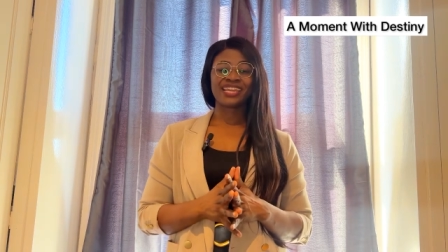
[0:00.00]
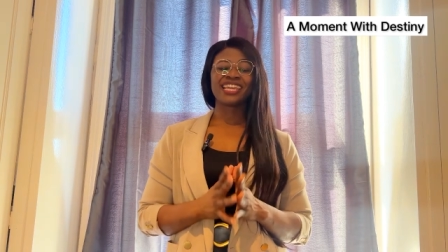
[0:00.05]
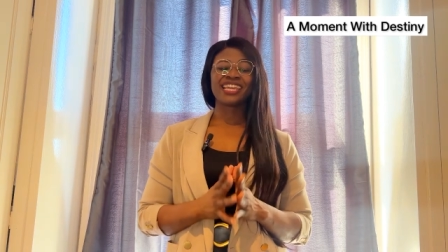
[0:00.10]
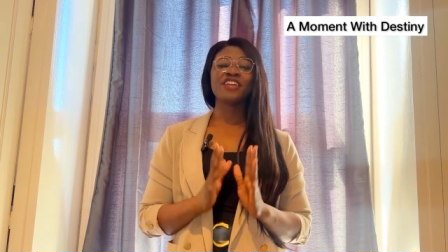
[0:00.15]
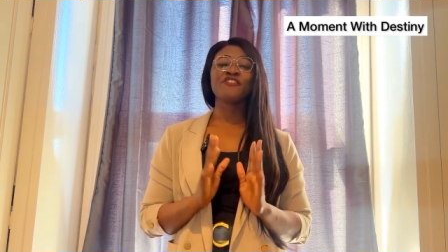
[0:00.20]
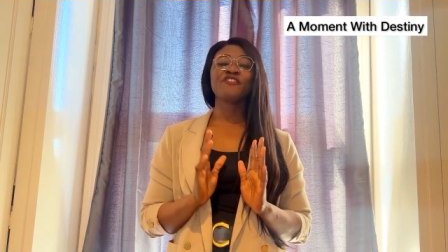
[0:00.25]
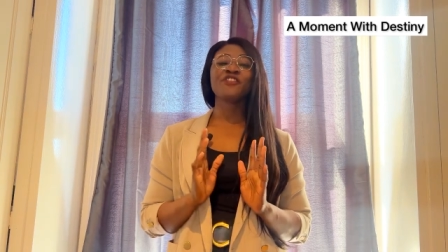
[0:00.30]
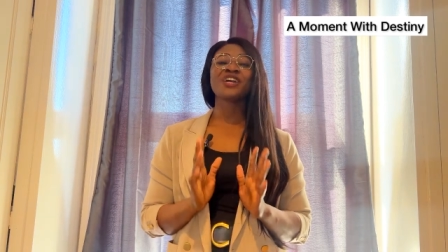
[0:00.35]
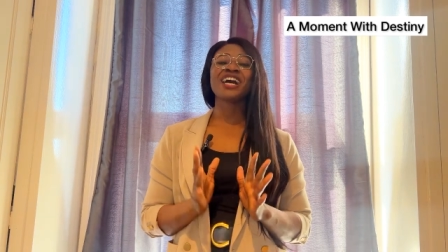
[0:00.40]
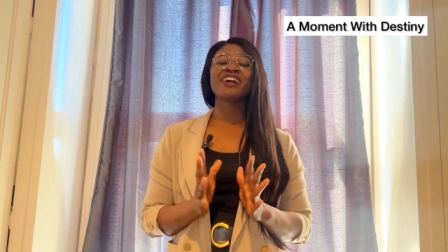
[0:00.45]

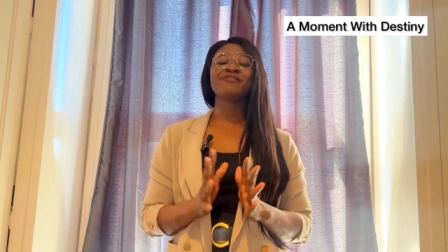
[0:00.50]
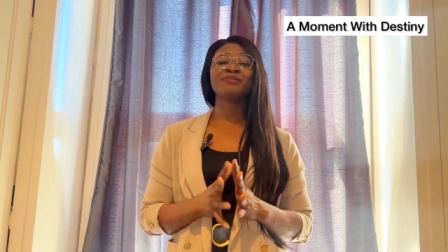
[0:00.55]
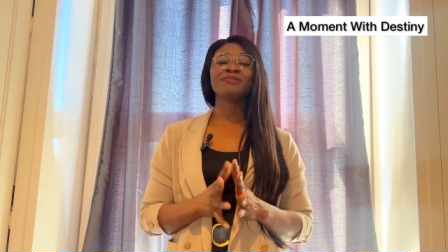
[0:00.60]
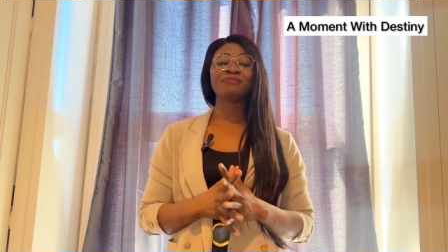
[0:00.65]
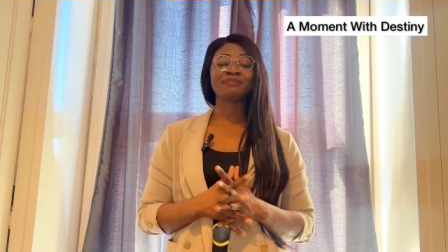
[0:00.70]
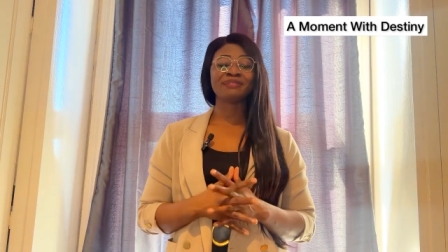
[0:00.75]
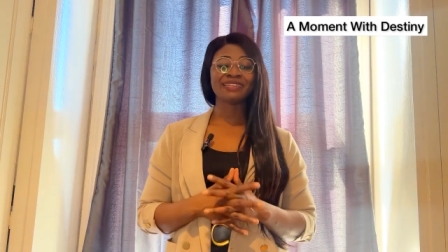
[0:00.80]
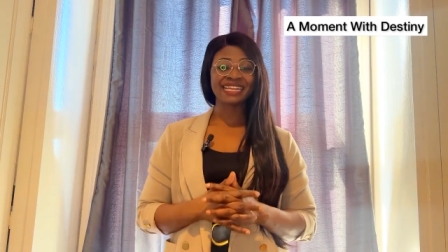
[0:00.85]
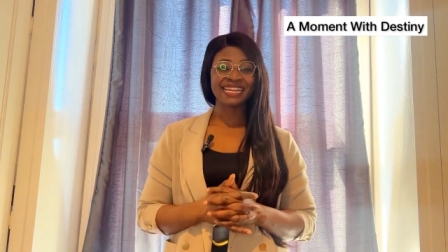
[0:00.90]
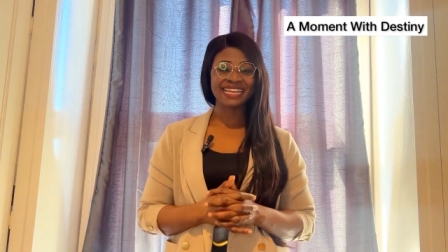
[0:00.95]
If you haven't
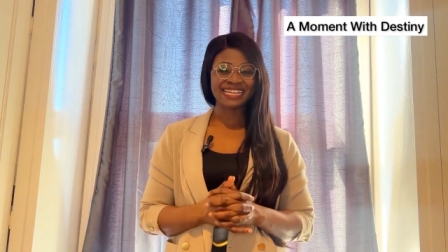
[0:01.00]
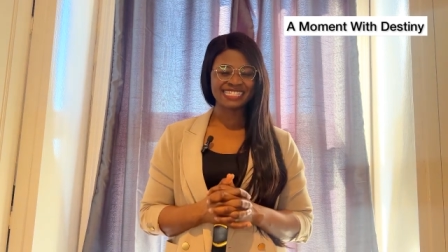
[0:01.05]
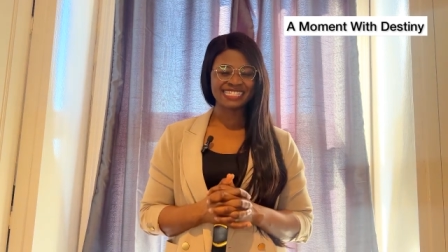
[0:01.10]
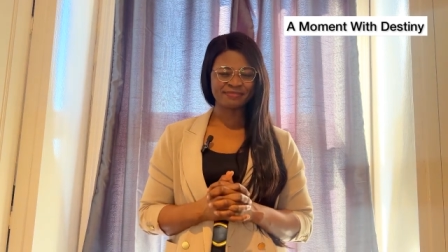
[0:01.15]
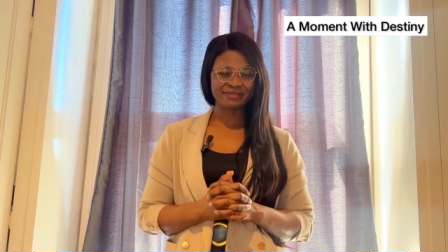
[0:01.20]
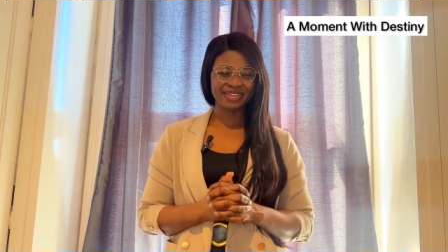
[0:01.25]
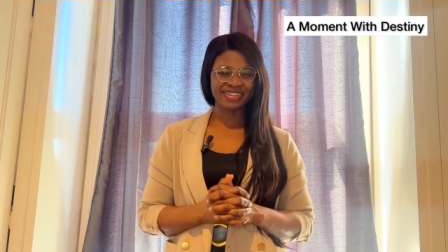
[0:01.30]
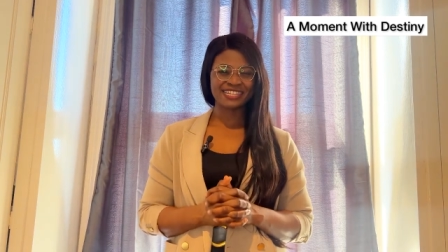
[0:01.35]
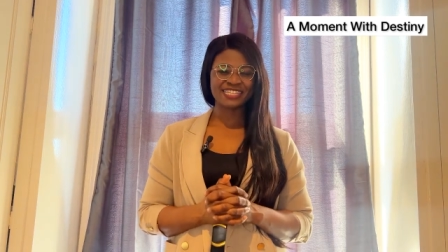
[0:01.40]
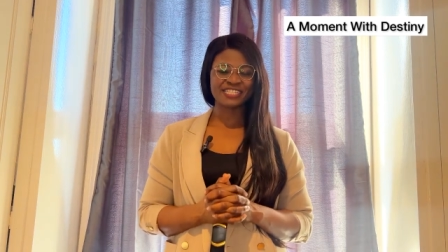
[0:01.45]

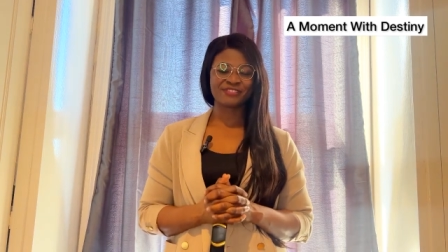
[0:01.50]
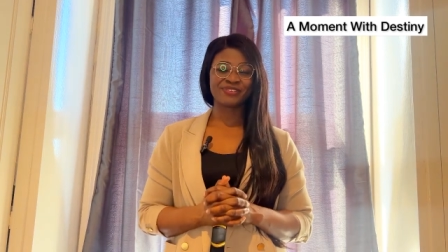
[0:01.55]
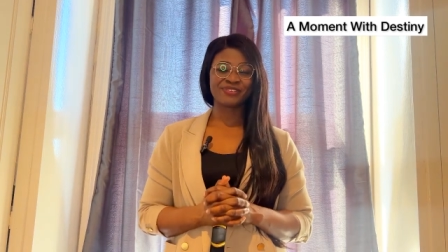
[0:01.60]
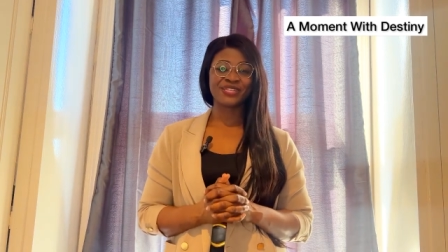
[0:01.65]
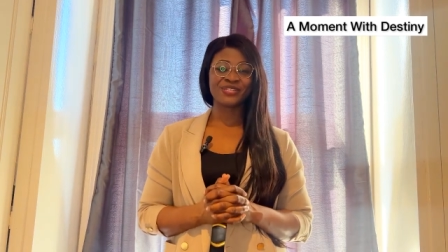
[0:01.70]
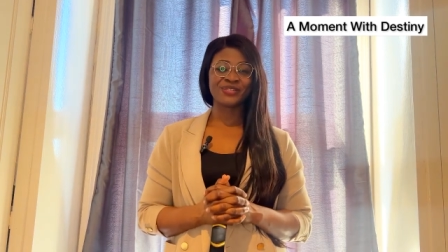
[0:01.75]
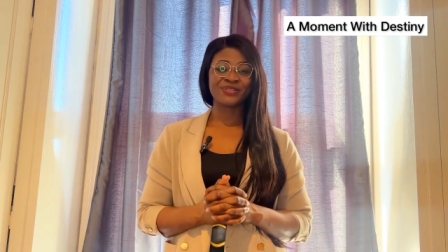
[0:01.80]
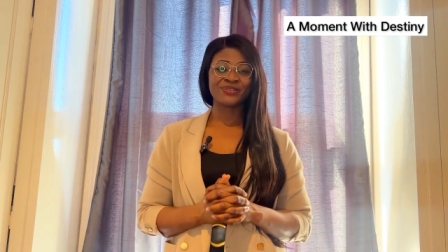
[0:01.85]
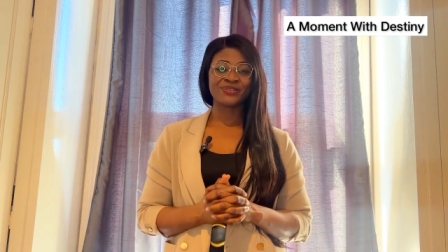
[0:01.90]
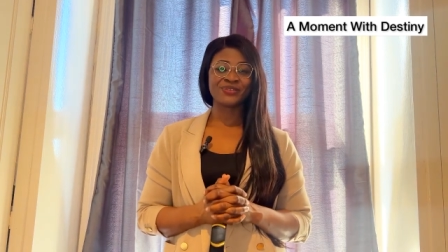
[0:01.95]
blessed by this
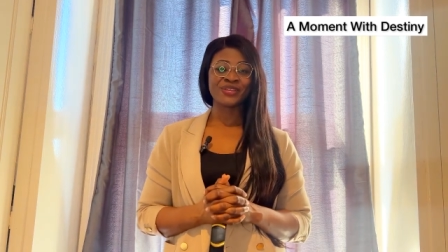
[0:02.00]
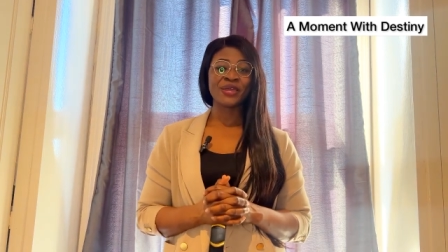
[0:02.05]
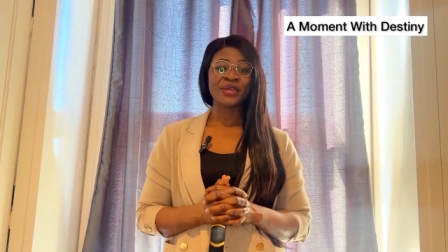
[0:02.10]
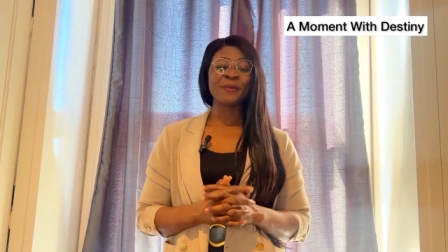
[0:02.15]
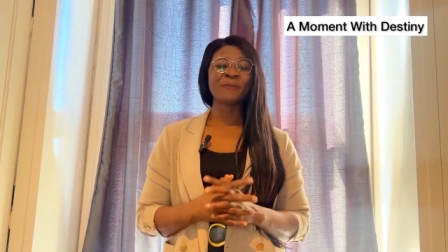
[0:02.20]
video,